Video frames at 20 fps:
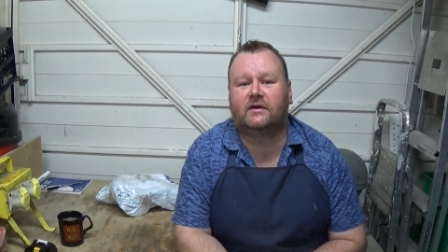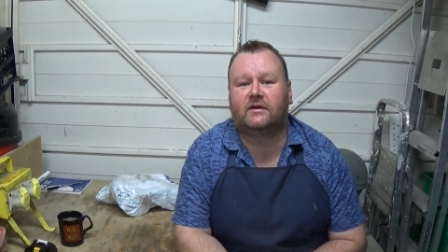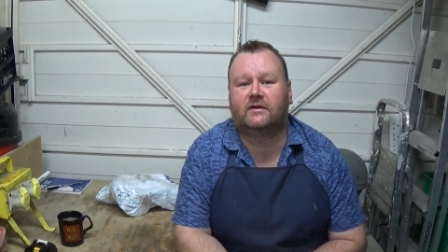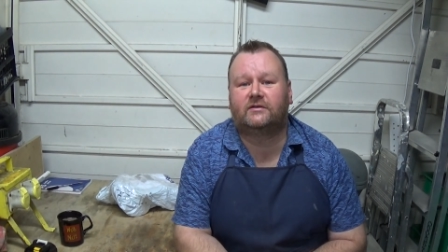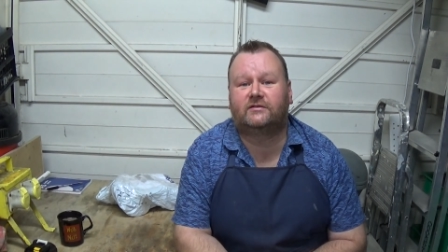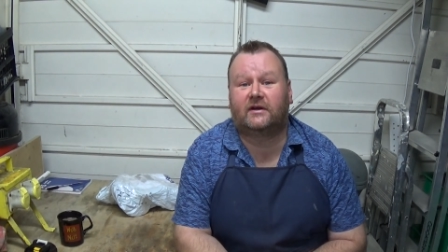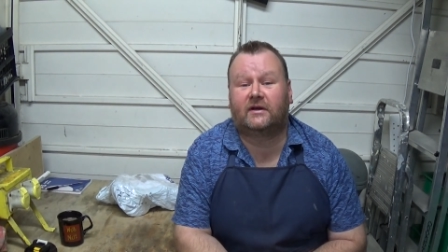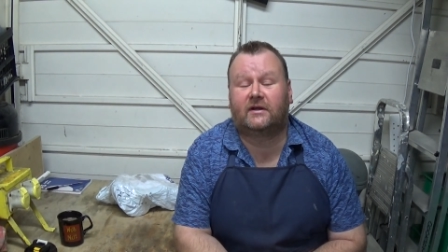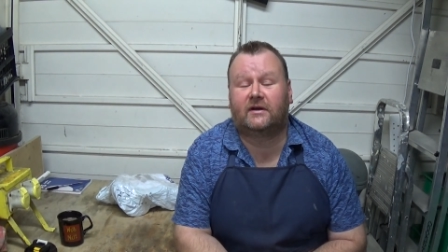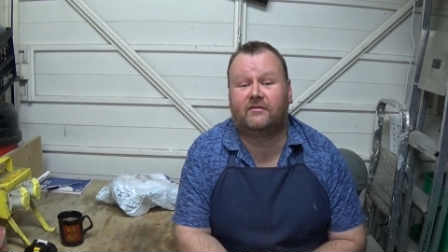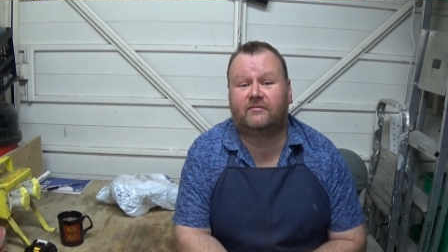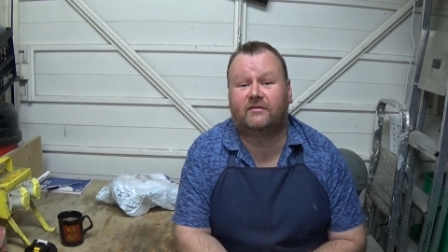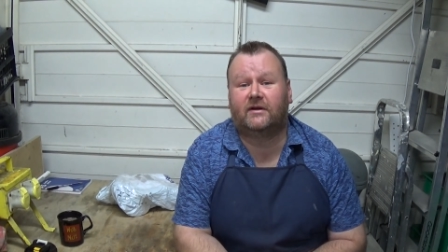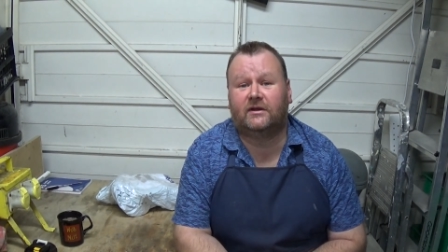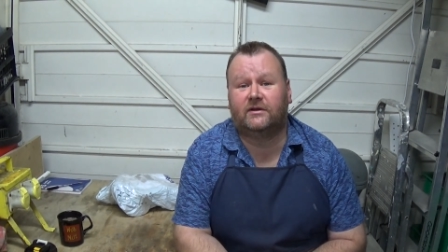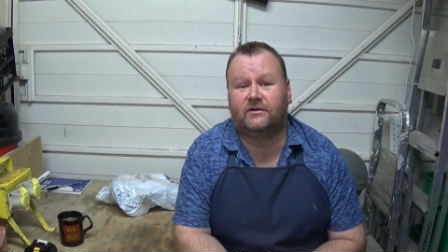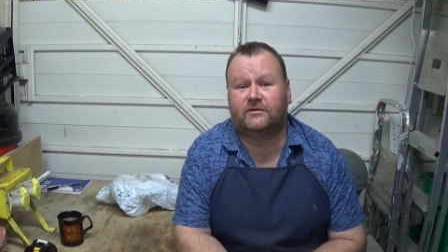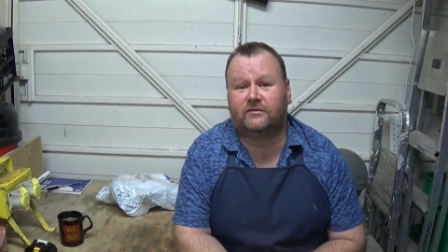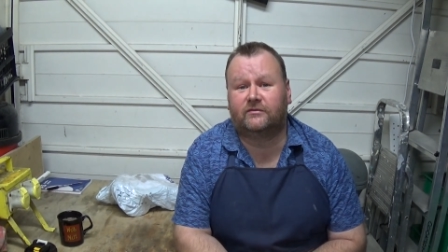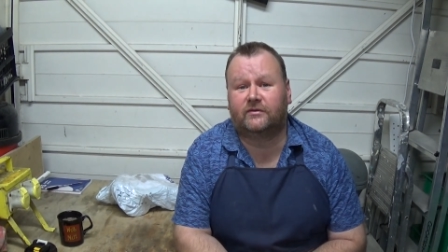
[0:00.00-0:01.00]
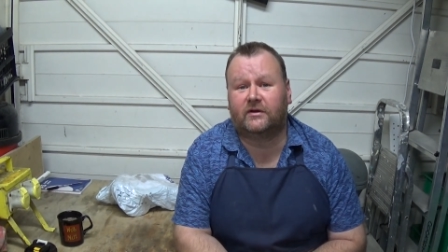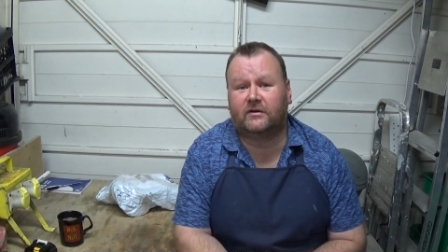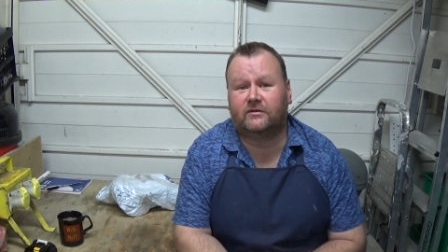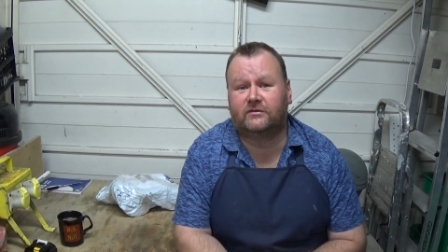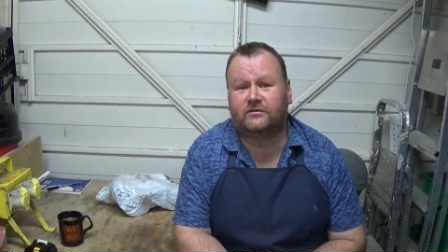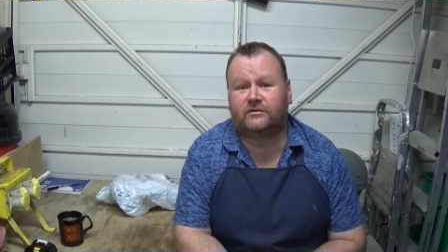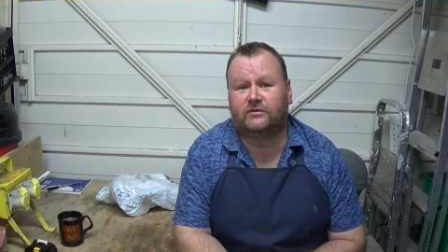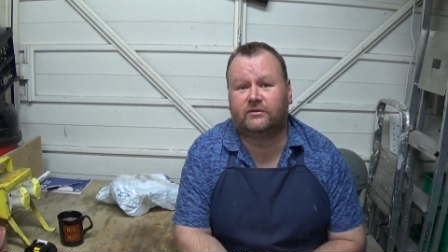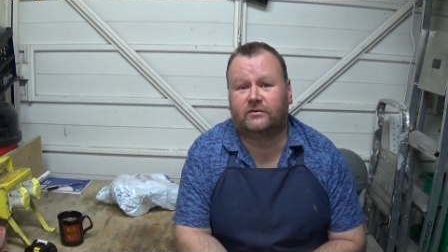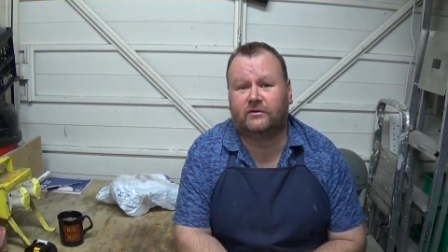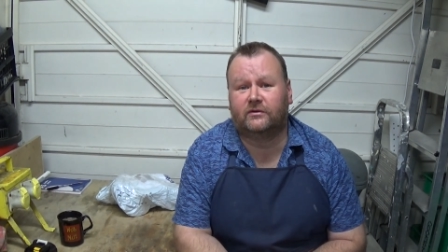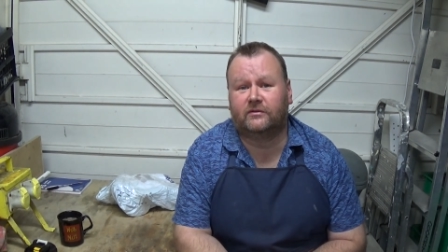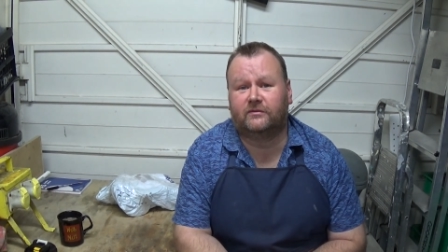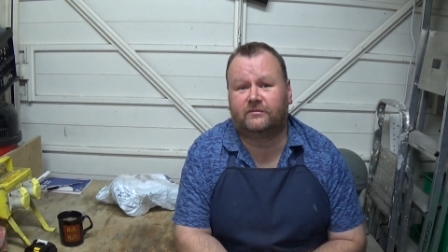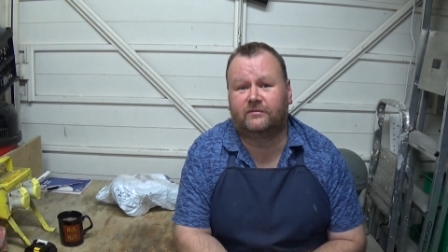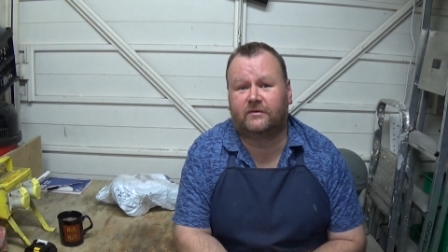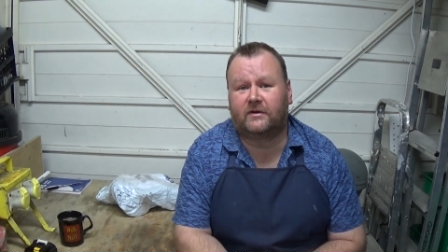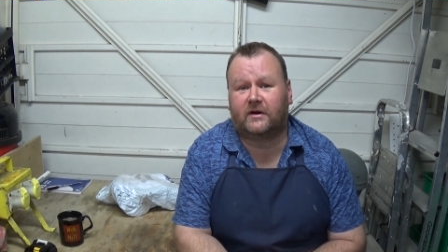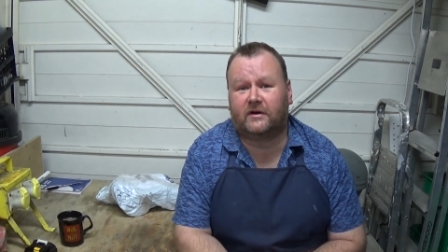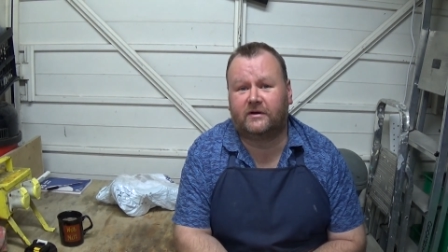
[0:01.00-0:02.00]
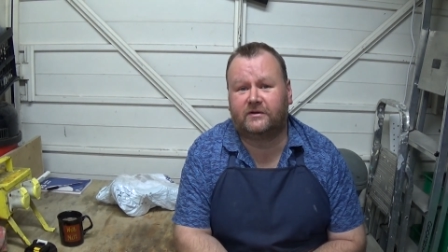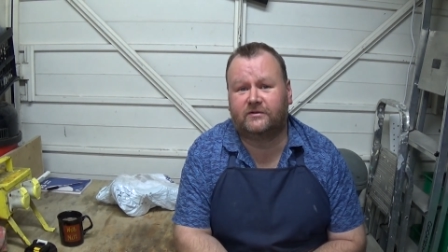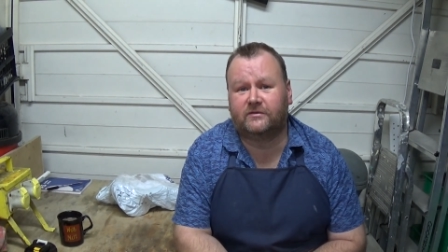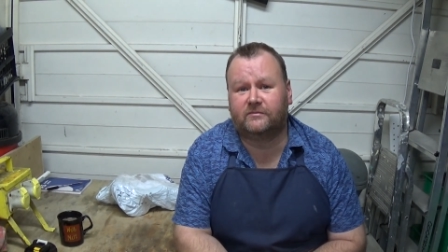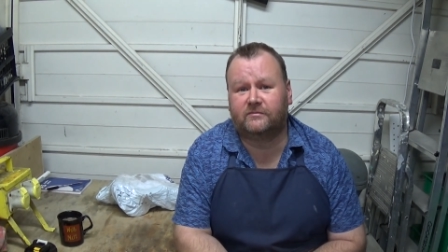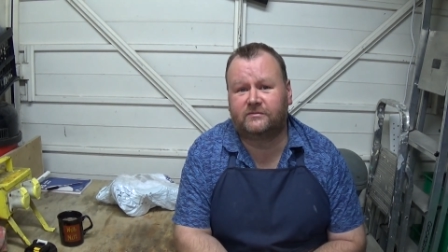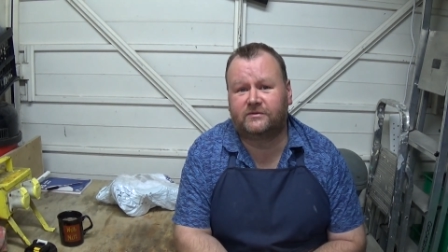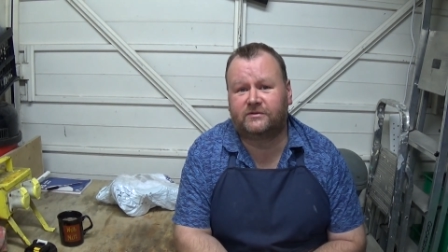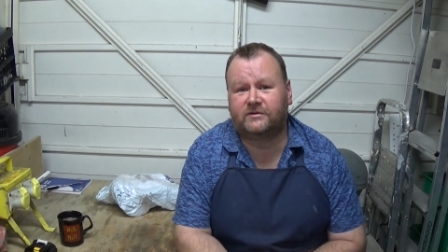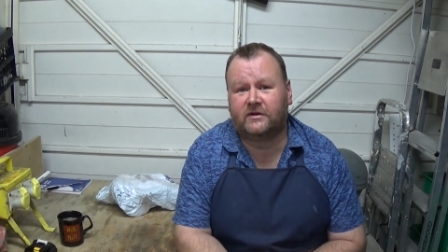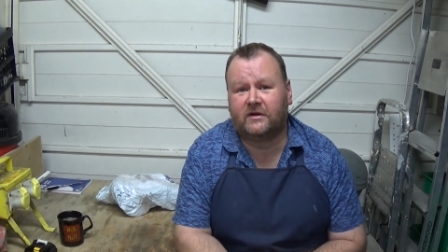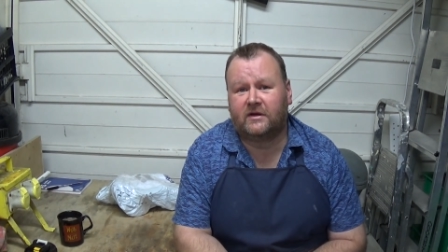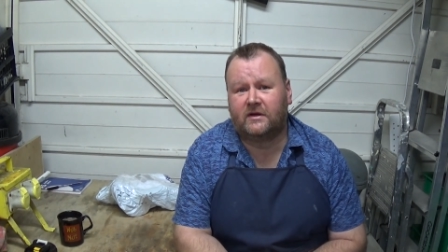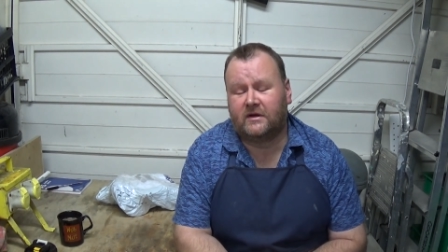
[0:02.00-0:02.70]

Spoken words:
second-hand values of those sort of items,